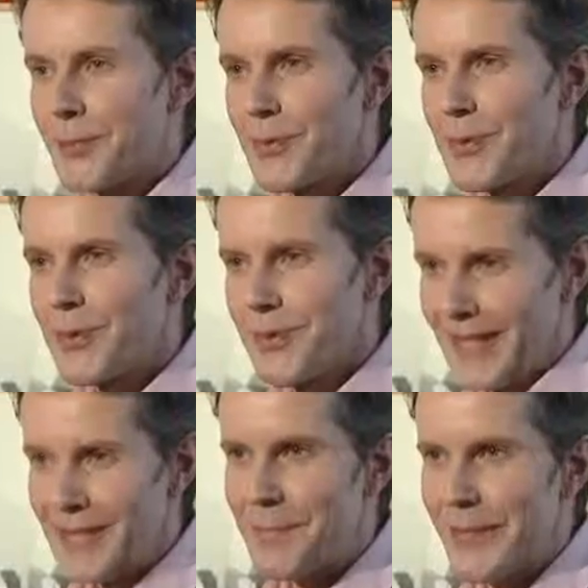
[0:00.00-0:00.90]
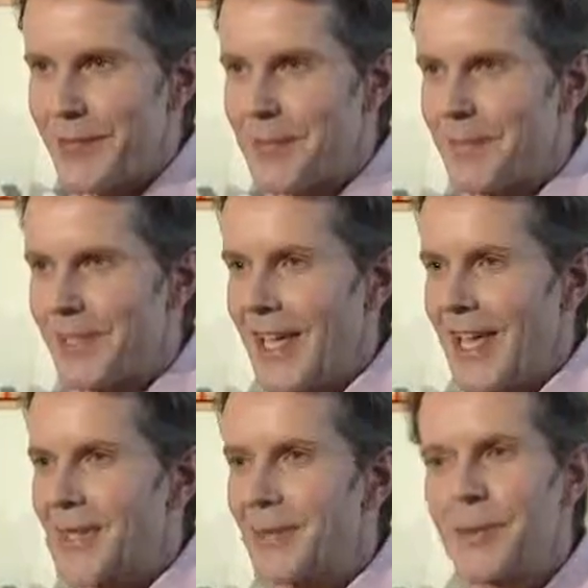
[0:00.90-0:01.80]
to stress management
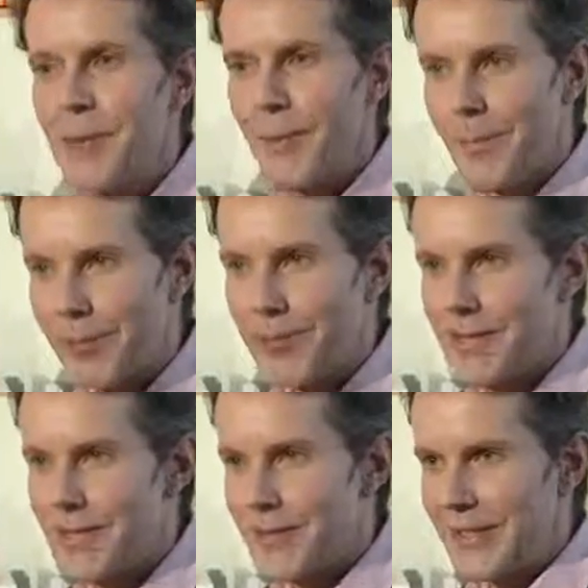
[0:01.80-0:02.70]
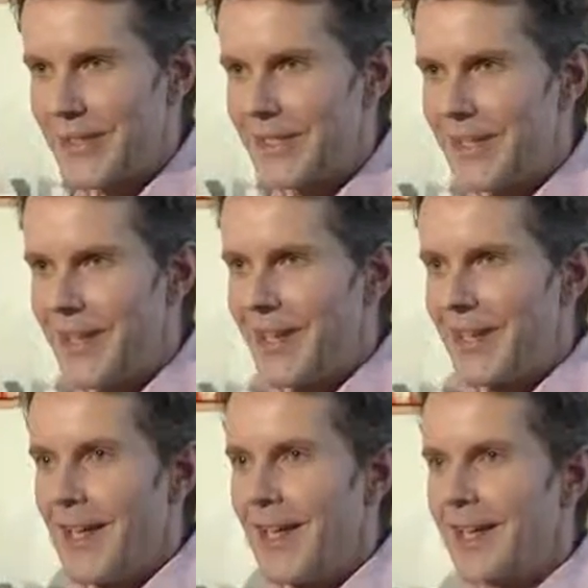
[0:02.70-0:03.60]
has two components to it,
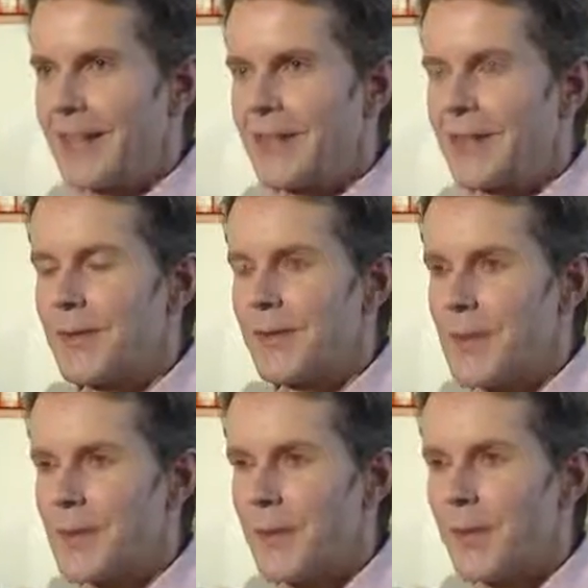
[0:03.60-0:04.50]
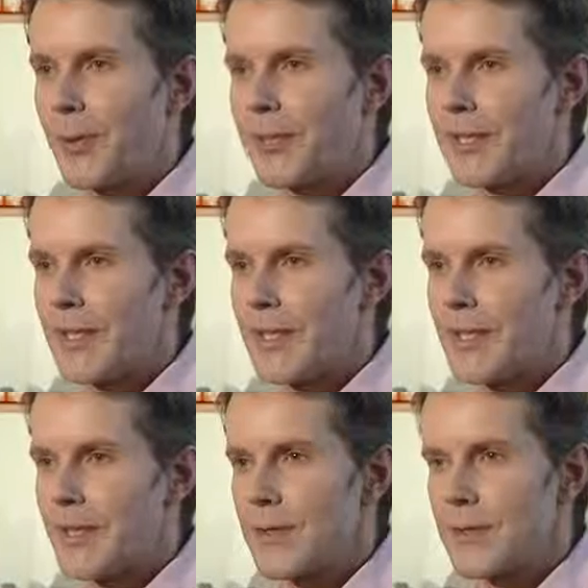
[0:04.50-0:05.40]
and the first component
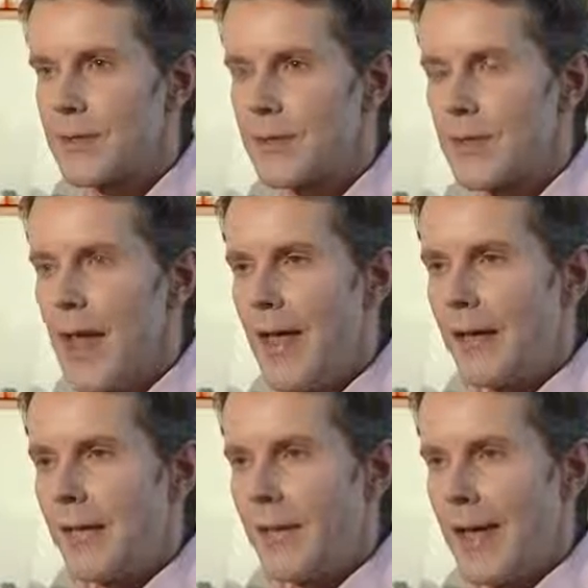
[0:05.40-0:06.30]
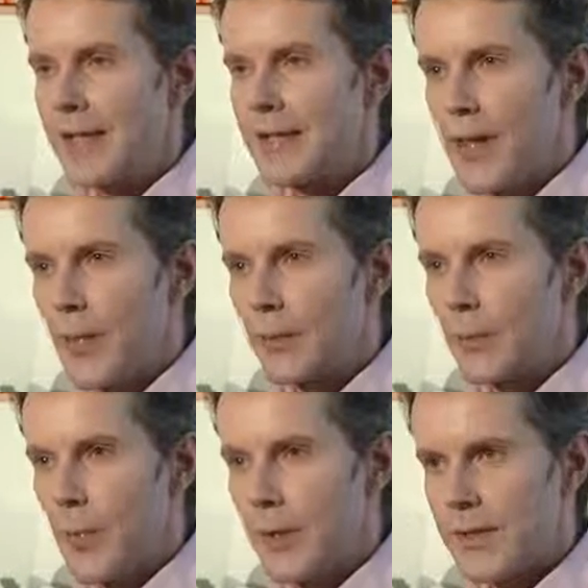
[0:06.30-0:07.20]
is to find out
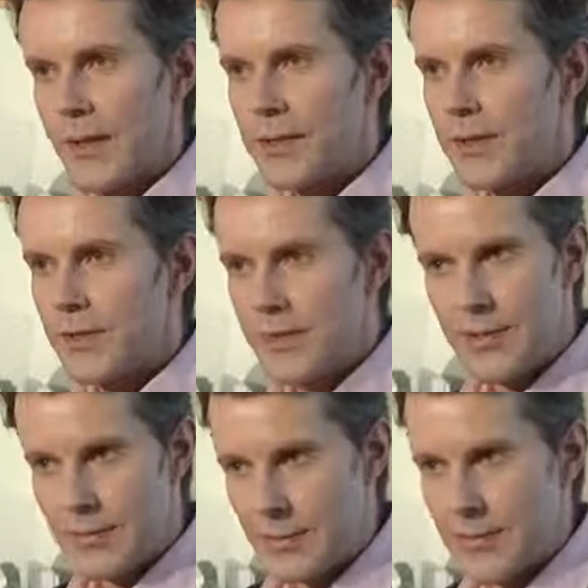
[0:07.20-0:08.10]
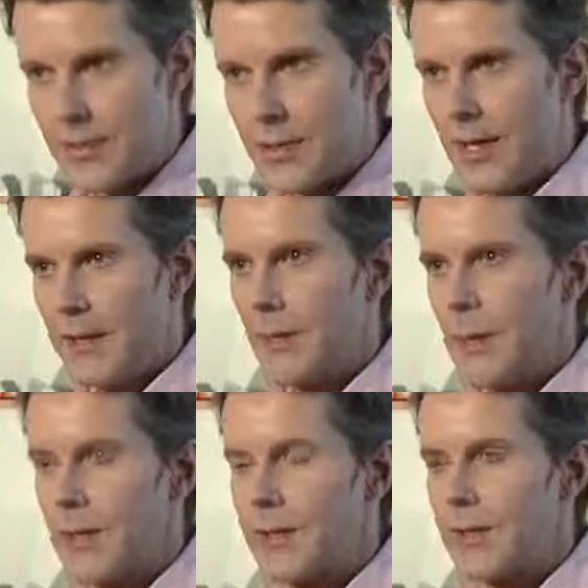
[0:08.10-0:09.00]
what are the stressors, like
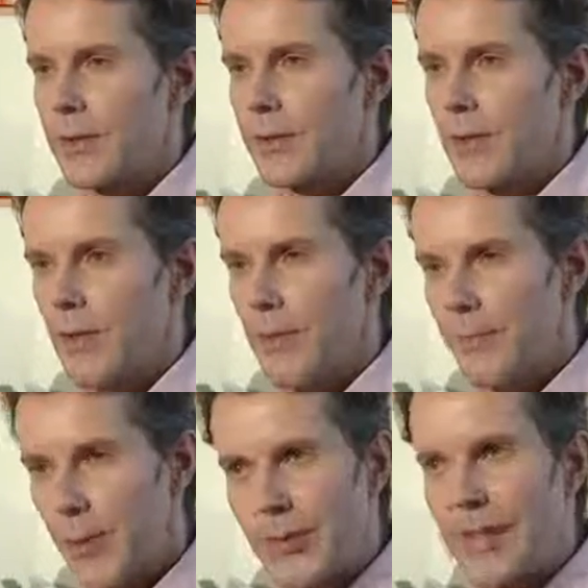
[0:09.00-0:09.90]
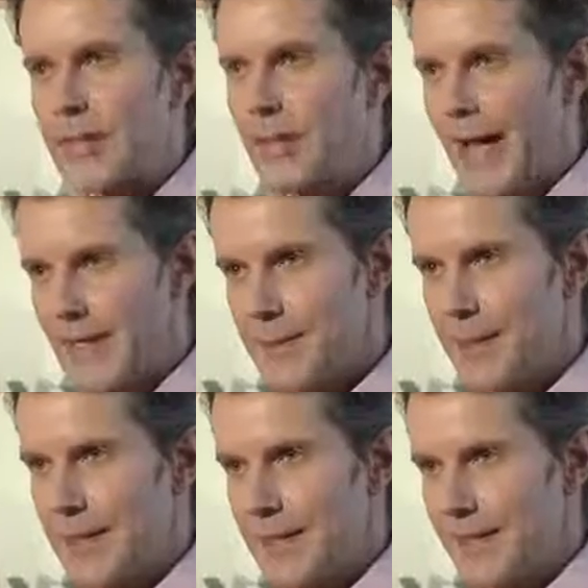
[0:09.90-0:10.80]
what are the components or
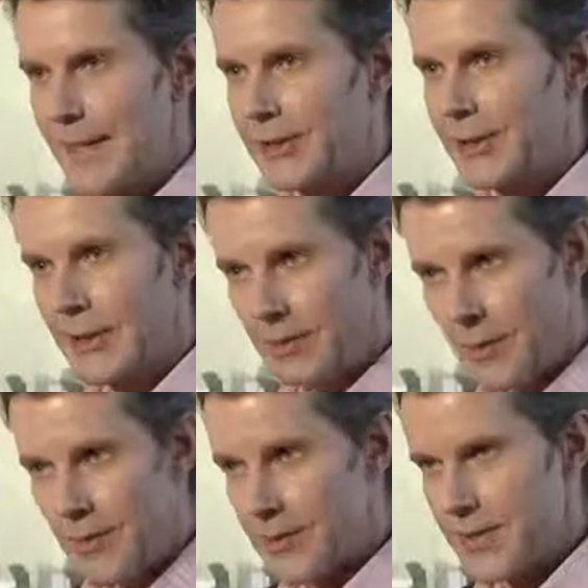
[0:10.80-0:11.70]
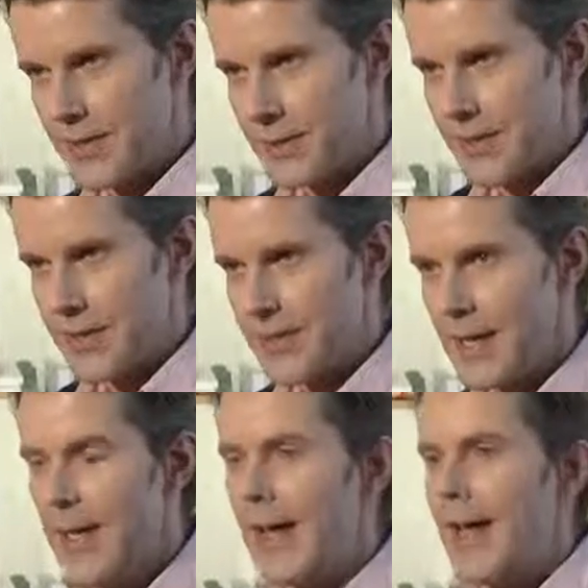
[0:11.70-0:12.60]
aspects that actually cause the stress.